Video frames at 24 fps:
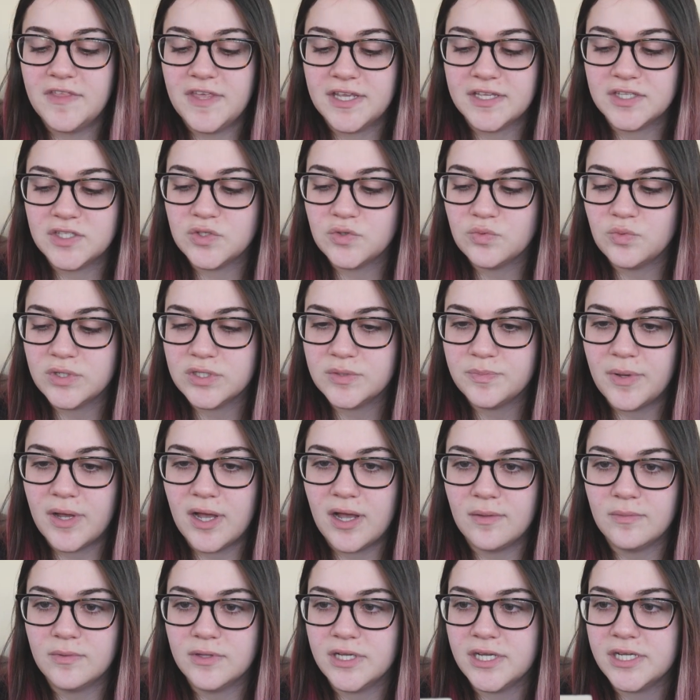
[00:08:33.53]
This was
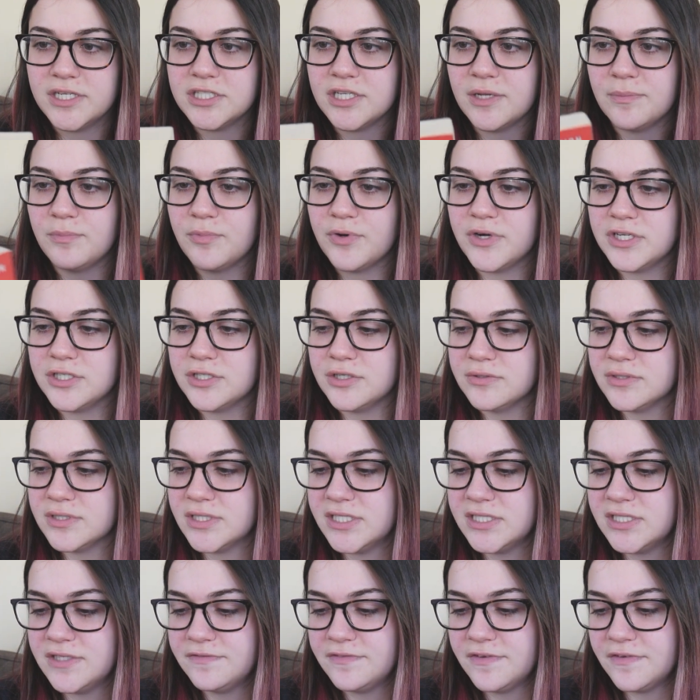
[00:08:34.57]
published, I'm pretty sure it was
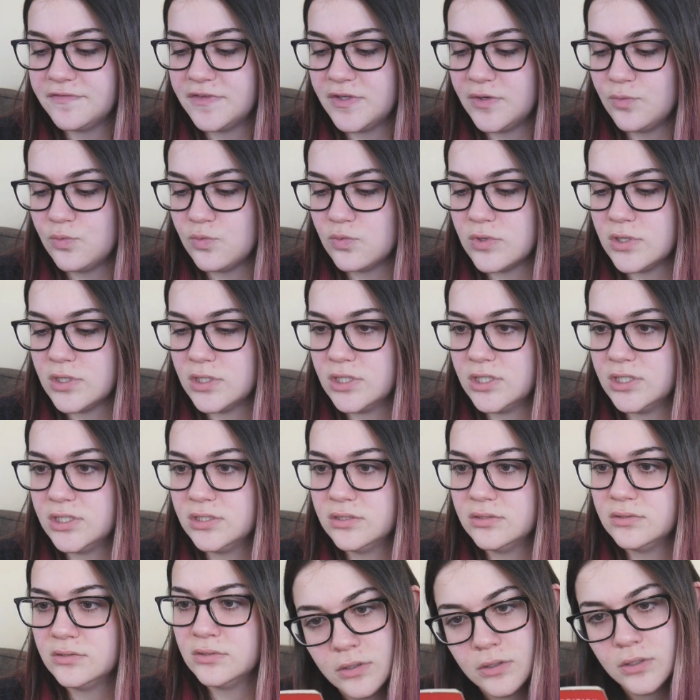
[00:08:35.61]

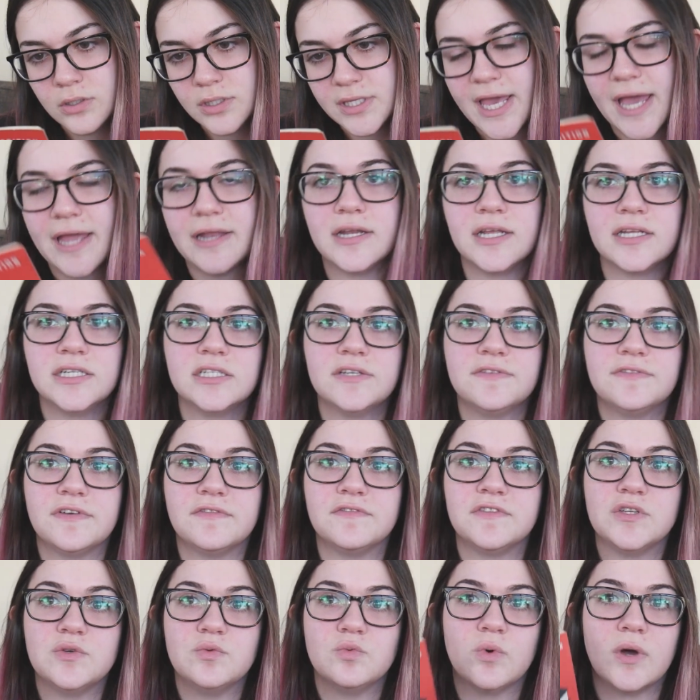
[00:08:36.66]
1951. Yeah,
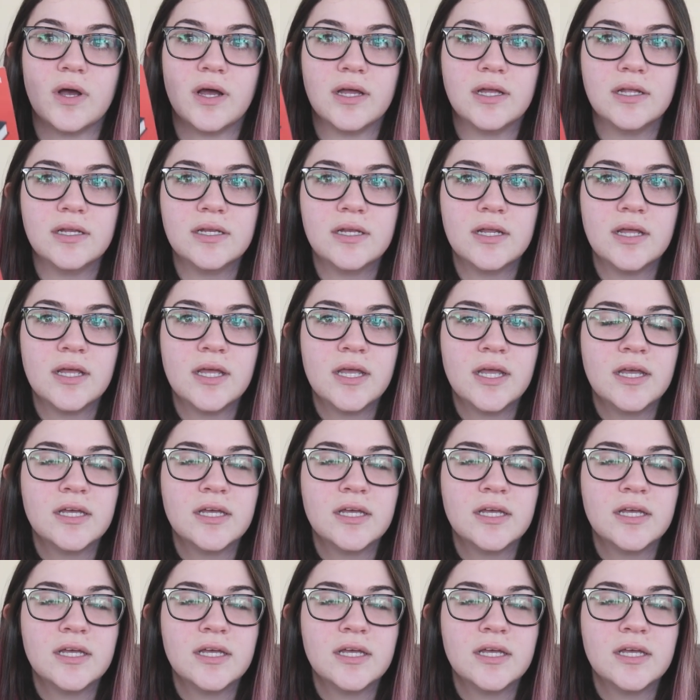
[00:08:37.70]
1951.